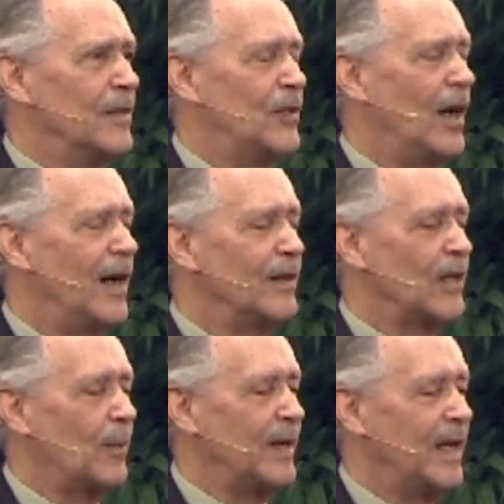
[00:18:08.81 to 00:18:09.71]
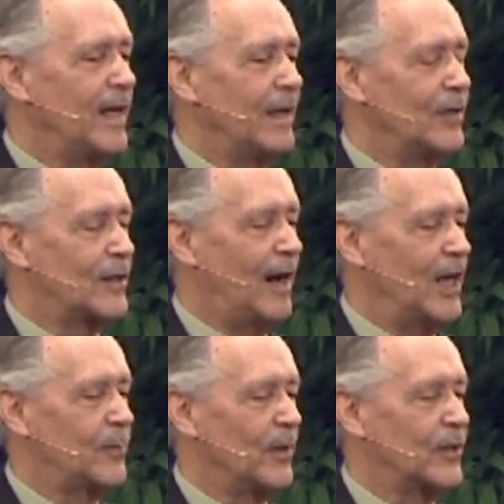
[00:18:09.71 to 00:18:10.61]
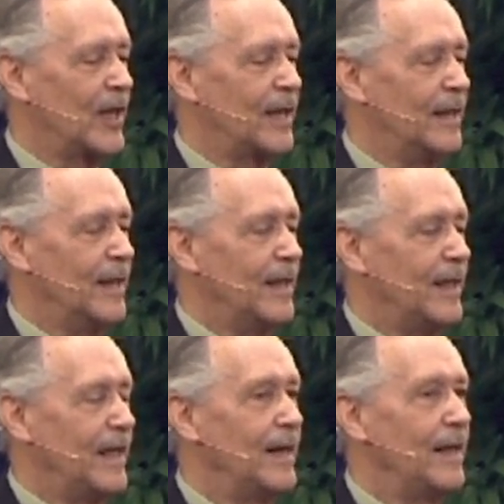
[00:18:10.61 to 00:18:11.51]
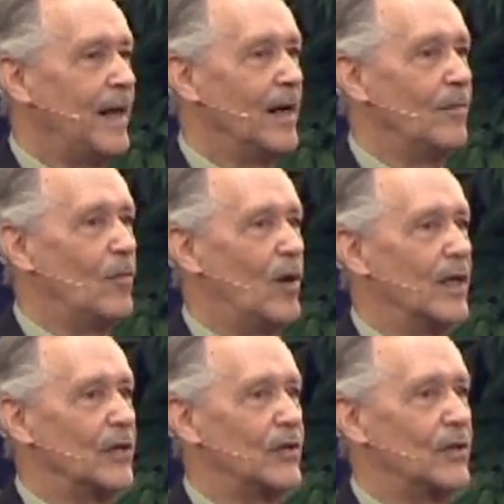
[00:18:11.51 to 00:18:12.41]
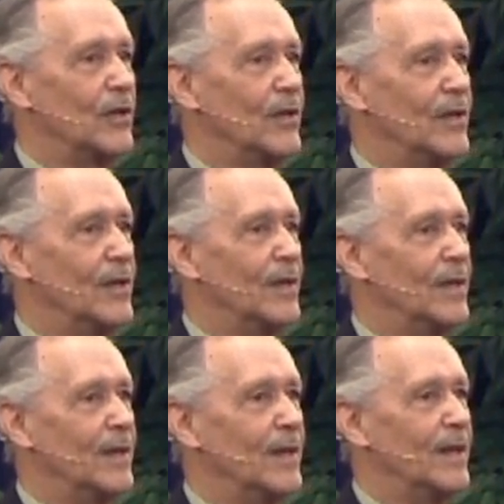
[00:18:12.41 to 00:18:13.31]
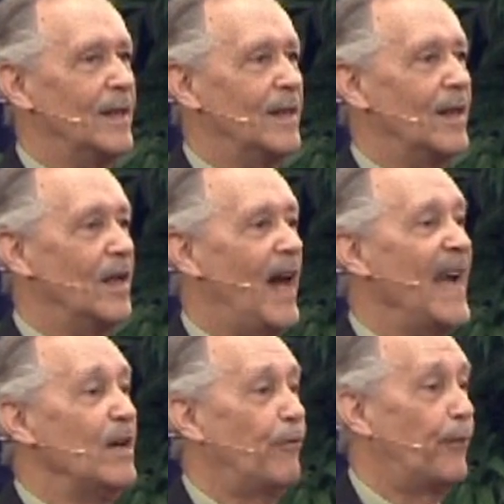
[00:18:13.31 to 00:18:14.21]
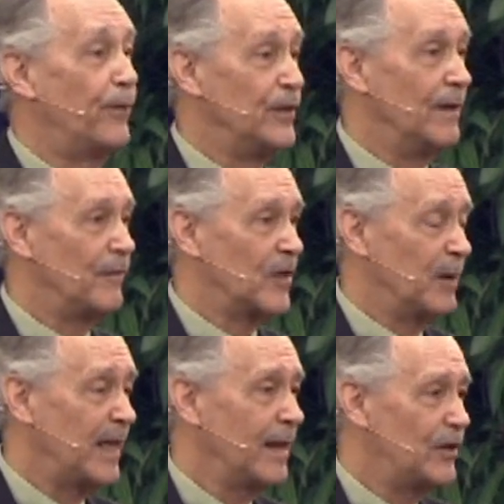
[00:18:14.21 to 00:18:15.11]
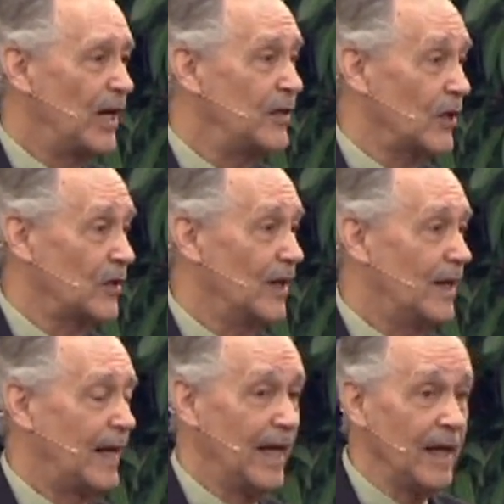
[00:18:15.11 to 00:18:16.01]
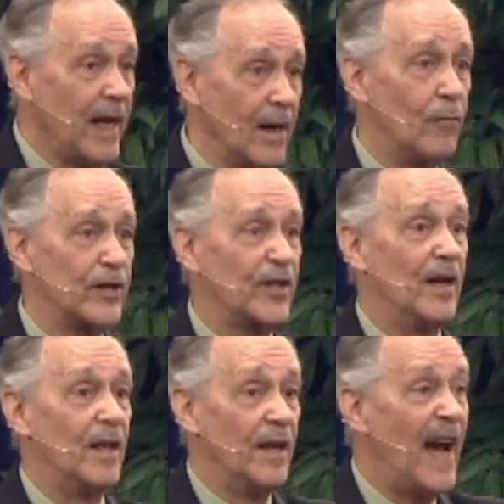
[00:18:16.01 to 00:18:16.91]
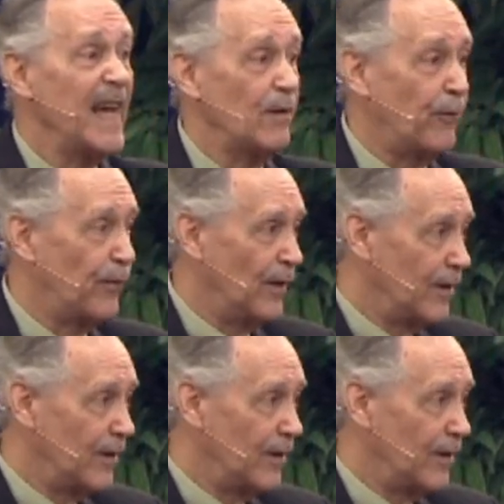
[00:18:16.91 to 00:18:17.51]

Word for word: John, at the beginning of his gospel, said, In him was life, Speaking of Jesus, in him was life,